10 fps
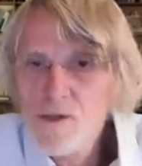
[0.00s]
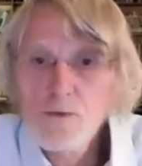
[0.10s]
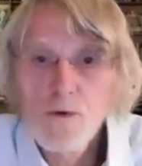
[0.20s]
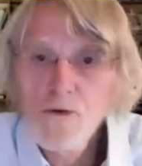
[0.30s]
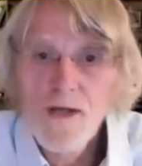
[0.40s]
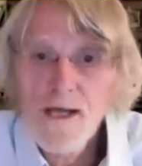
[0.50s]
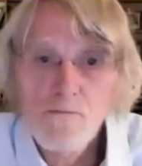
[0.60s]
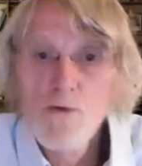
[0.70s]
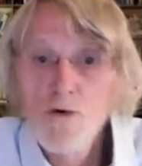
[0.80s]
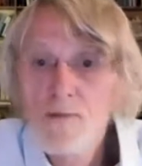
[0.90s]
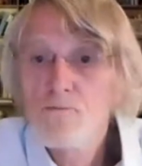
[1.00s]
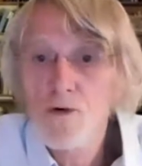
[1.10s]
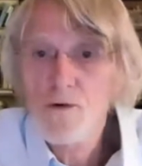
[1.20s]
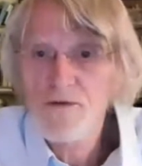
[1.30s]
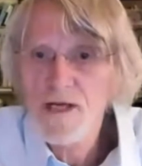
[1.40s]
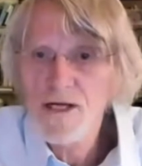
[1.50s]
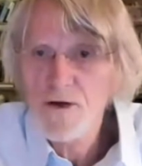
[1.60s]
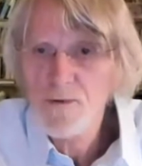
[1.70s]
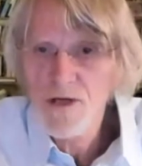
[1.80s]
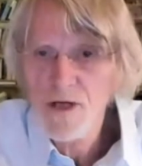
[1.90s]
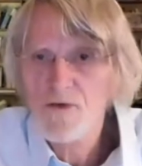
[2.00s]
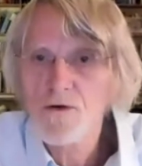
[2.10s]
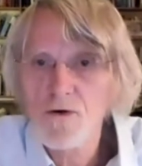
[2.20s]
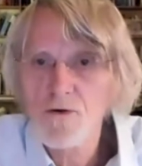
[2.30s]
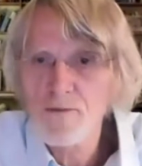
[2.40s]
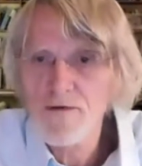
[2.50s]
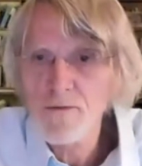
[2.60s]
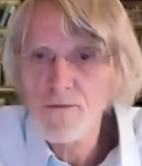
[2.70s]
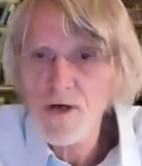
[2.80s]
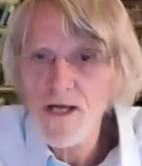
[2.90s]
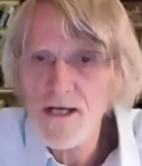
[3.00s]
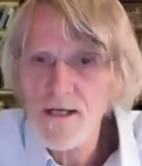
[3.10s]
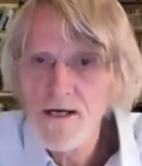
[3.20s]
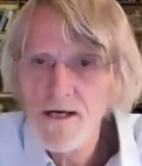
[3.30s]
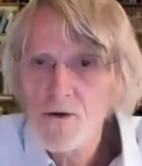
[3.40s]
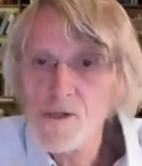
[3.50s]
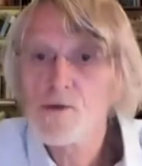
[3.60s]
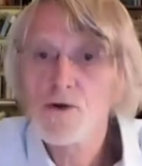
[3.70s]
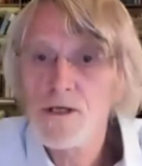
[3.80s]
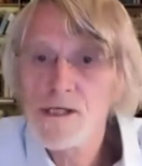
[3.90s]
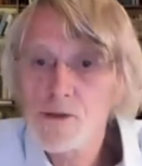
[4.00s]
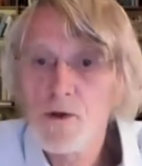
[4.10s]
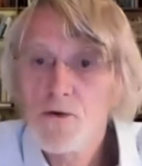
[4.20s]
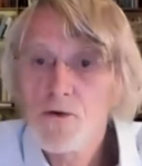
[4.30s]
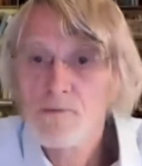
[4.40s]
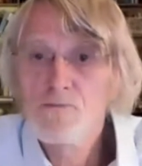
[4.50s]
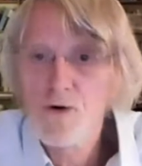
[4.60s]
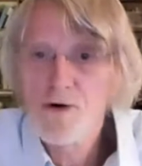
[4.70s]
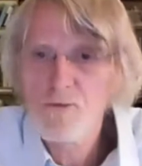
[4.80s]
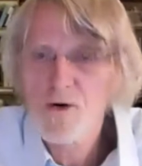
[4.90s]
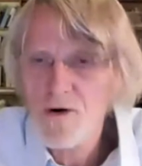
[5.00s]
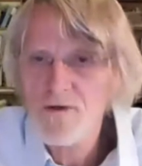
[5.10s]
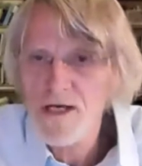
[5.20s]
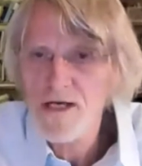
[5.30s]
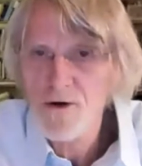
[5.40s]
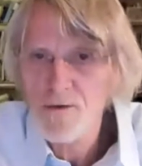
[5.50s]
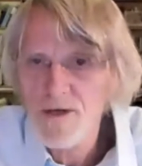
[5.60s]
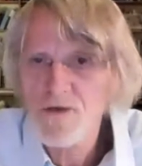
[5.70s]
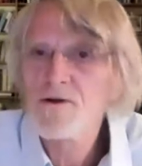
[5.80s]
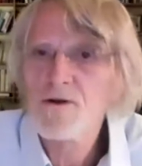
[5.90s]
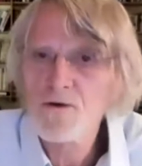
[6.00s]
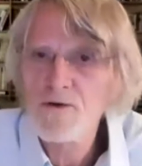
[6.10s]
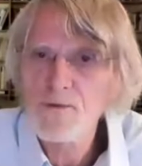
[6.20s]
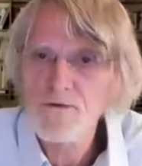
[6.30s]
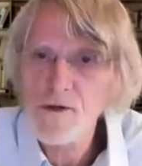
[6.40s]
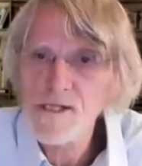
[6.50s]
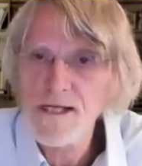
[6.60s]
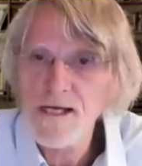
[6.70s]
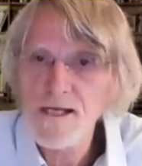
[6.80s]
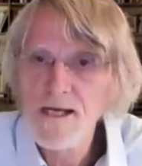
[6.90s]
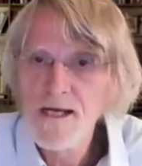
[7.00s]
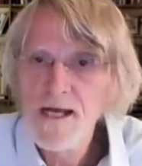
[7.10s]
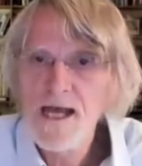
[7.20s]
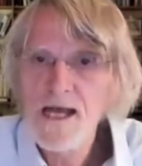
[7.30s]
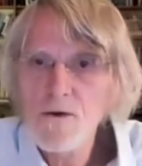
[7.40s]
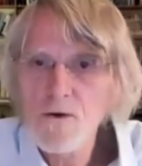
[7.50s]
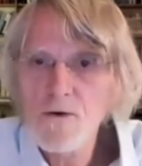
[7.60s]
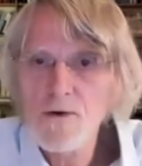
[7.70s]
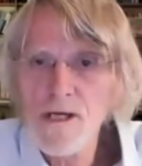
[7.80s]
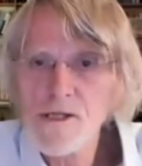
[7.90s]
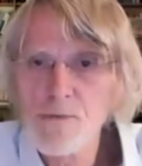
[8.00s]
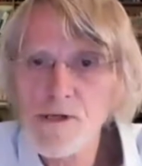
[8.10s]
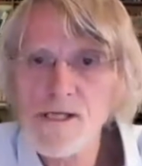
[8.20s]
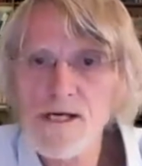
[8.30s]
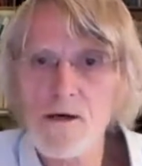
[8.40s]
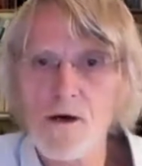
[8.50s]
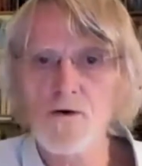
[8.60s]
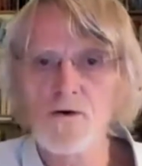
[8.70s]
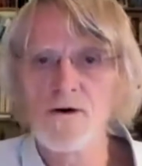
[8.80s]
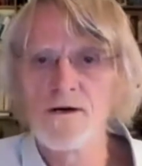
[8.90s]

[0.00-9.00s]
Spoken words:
want to get more and more of the economy under the grip of the market. The socialists want to get more and more of the economy under the grip of the state. And the Greens must say, oh,